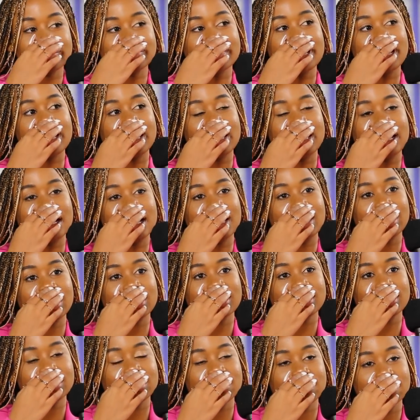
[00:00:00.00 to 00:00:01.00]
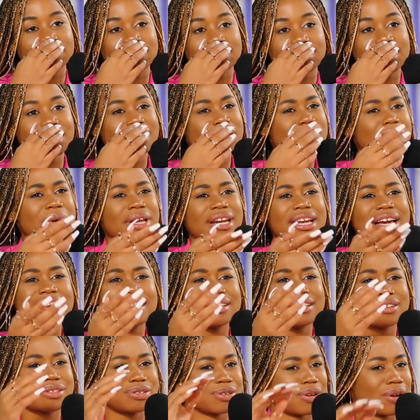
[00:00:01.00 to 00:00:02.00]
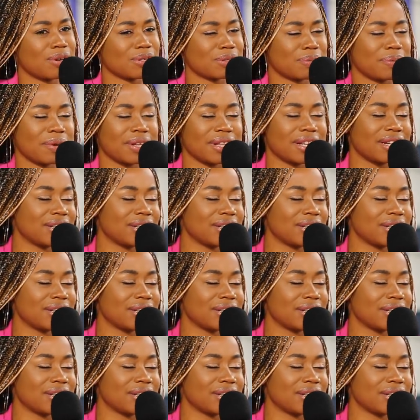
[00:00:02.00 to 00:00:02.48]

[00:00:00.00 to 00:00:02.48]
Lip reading: there's many other songs, man.